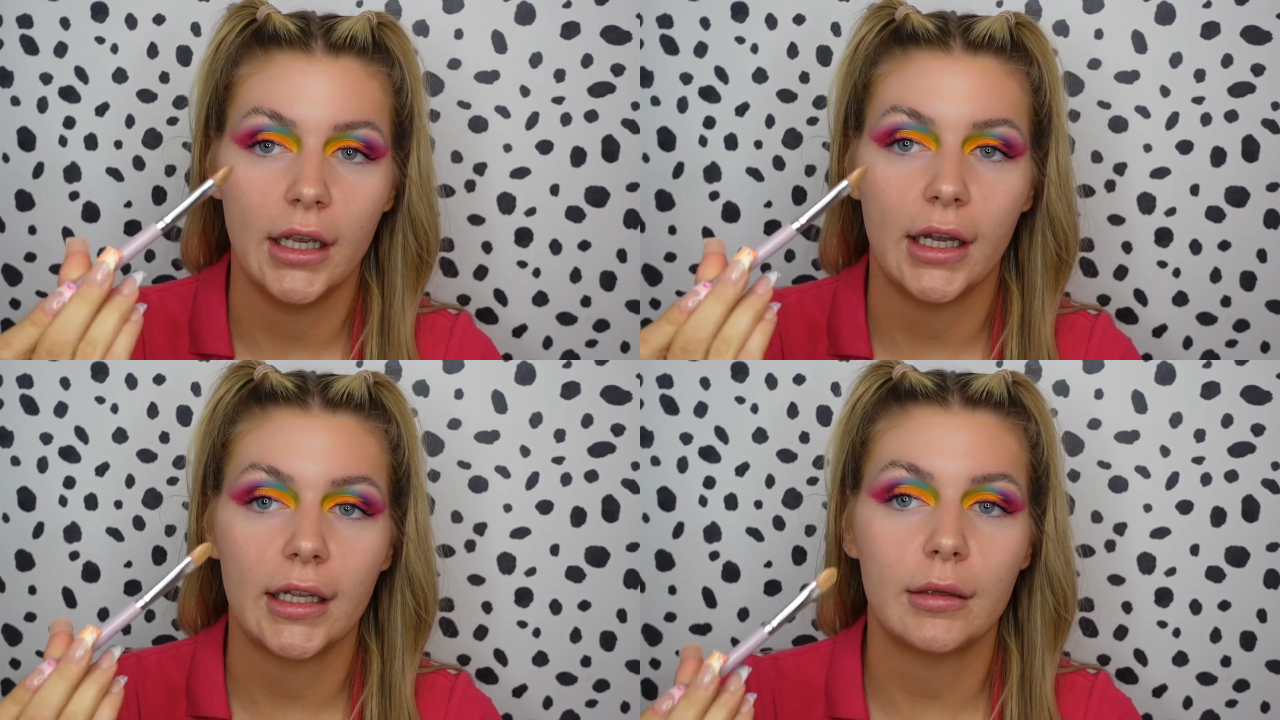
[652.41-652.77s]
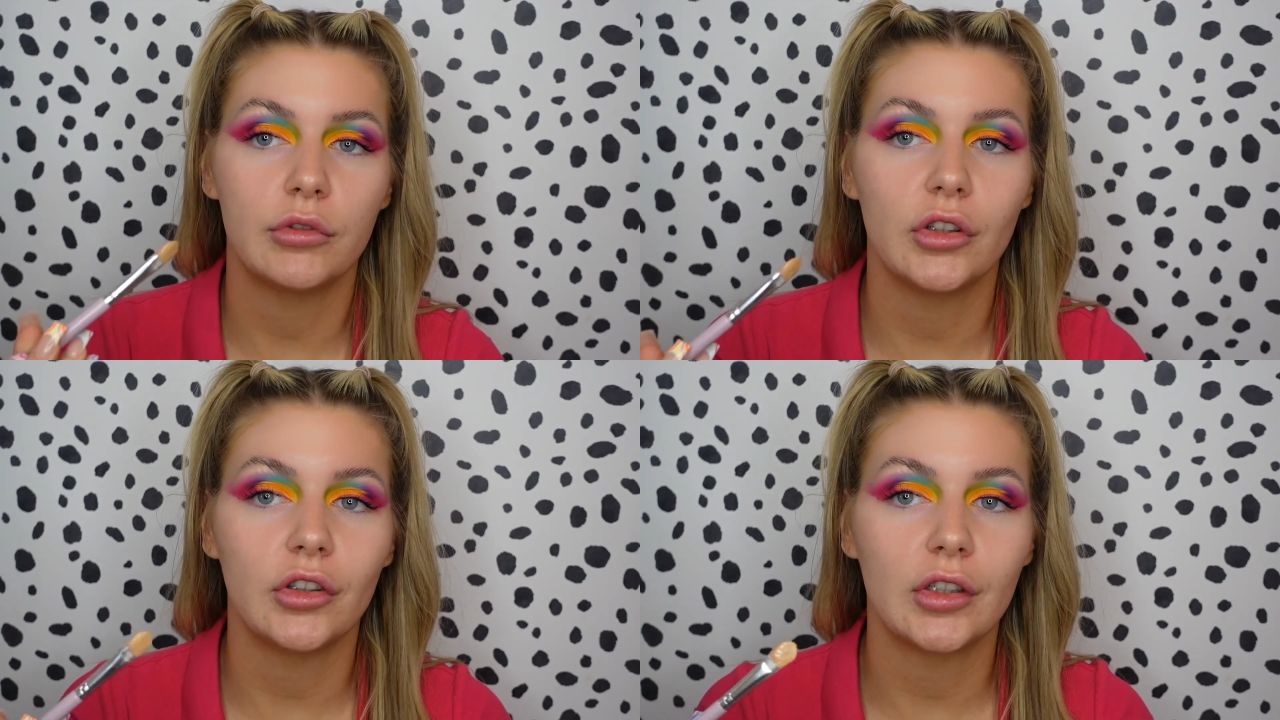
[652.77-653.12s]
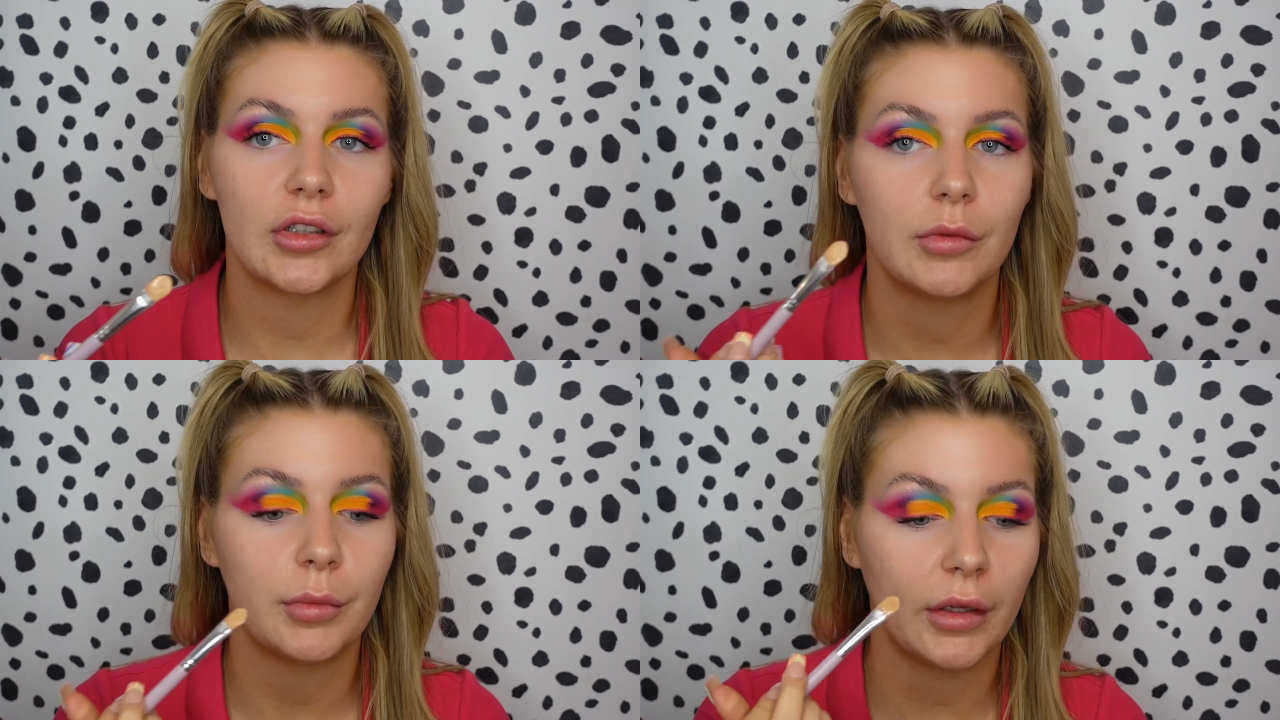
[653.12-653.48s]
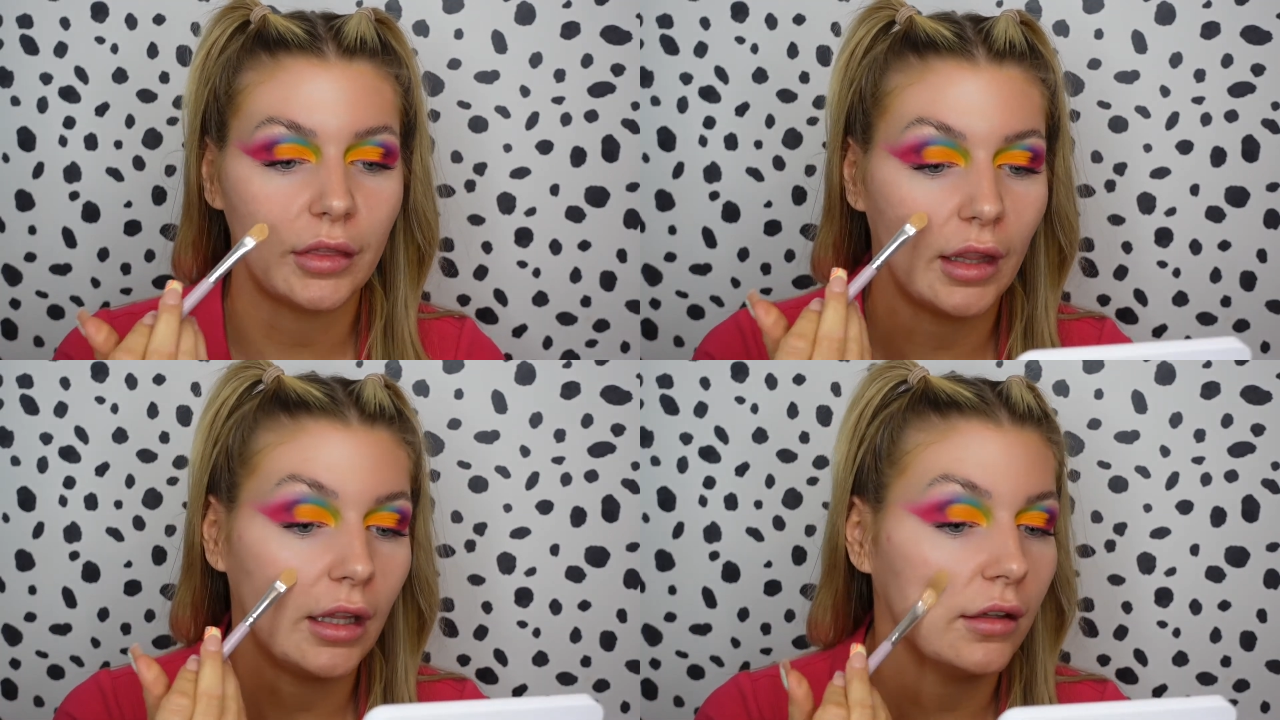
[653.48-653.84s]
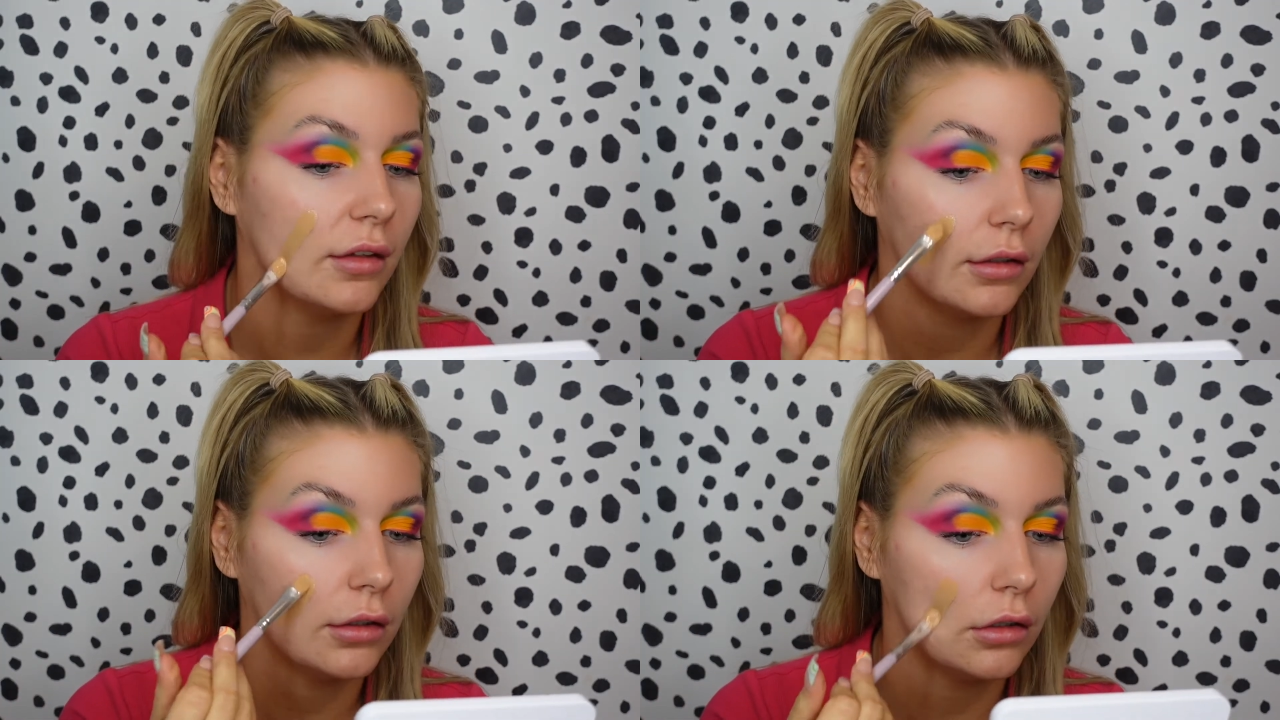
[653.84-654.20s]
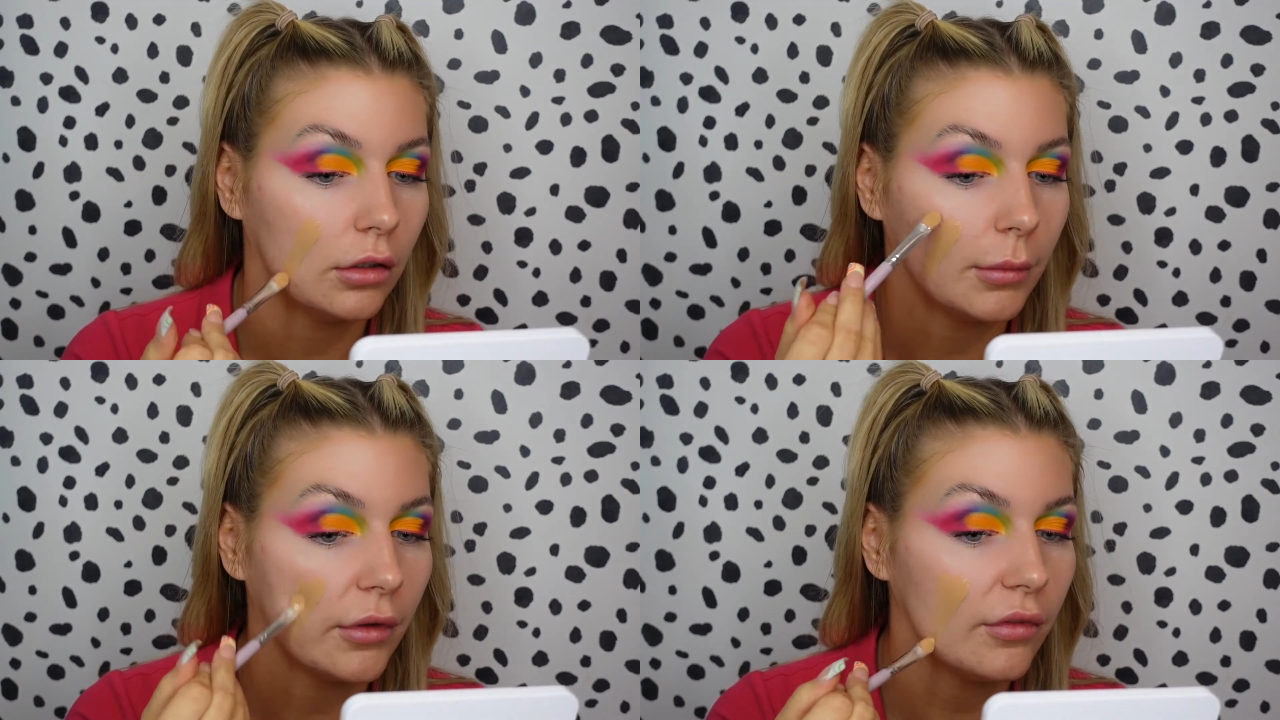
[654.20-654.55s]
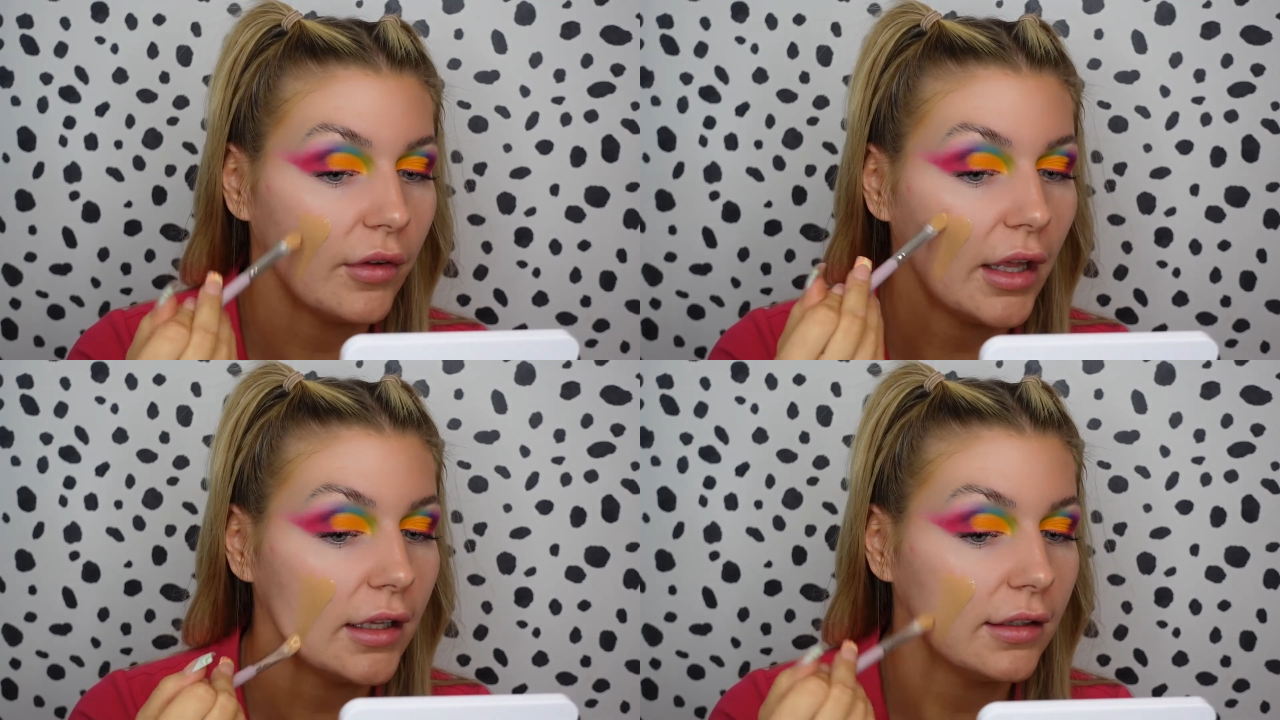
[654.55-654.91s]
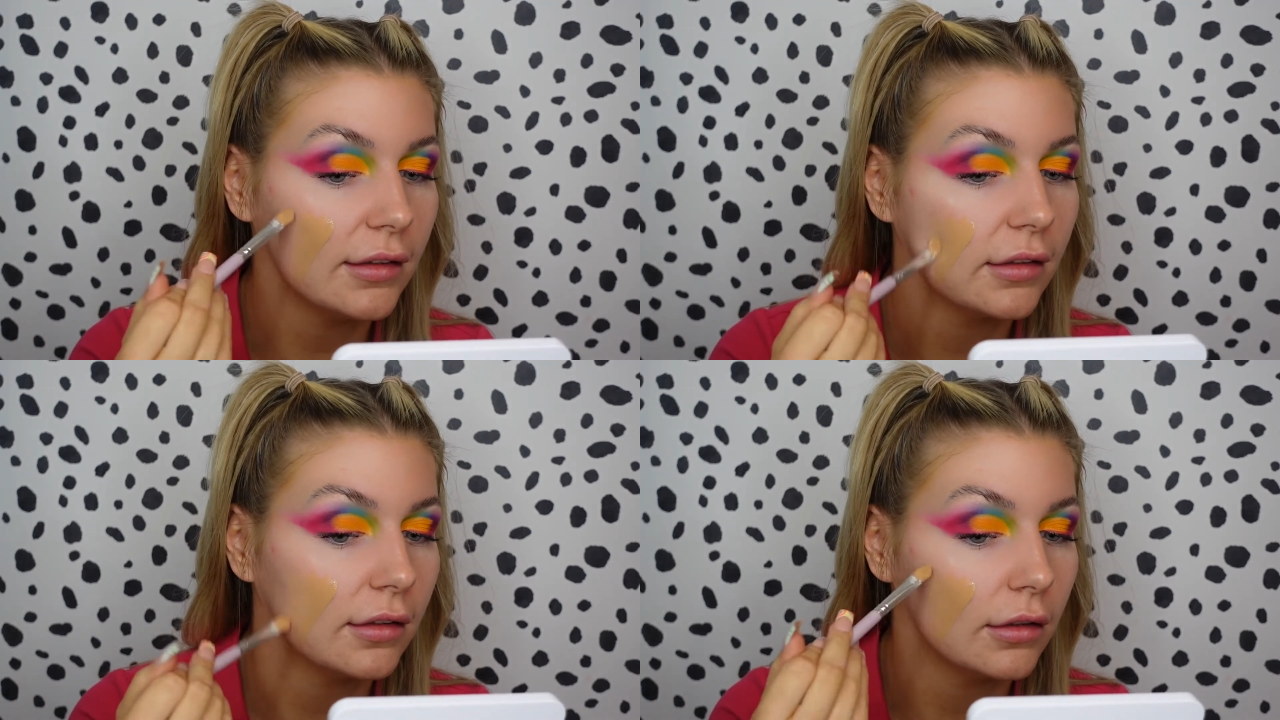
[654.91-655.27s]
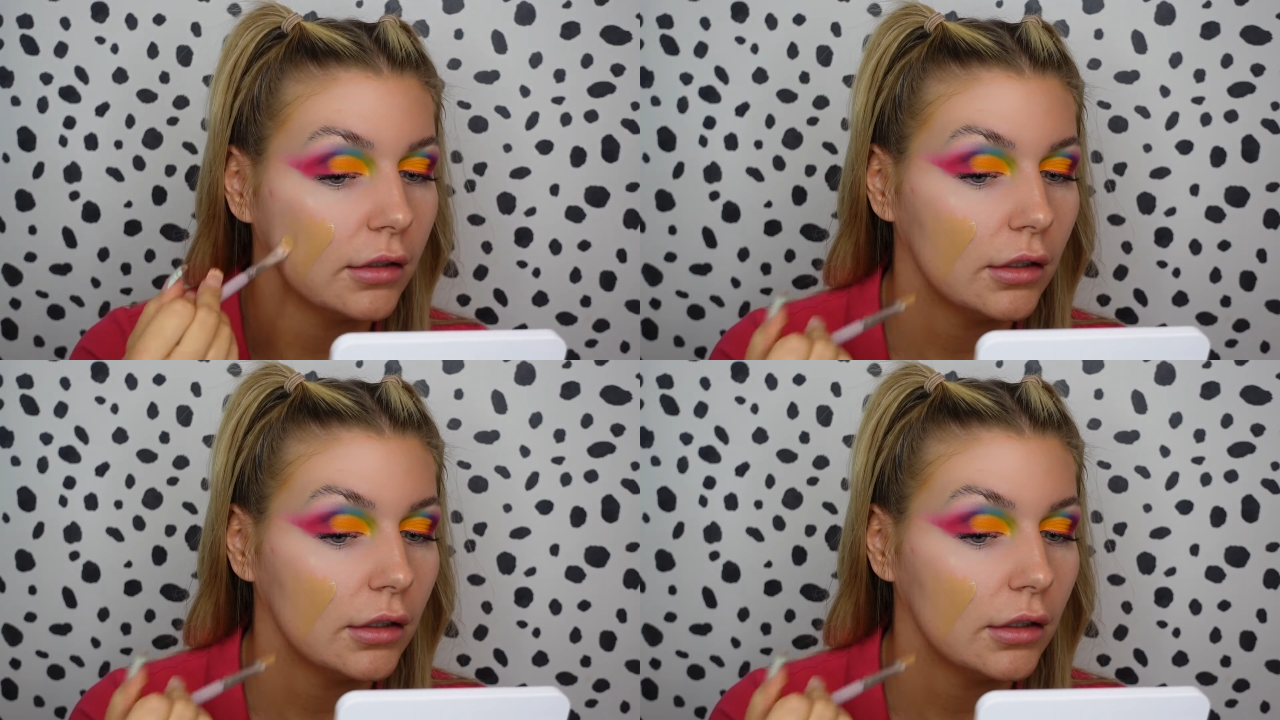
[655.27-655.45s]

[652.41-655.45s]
and I'm just going to spread this along my face.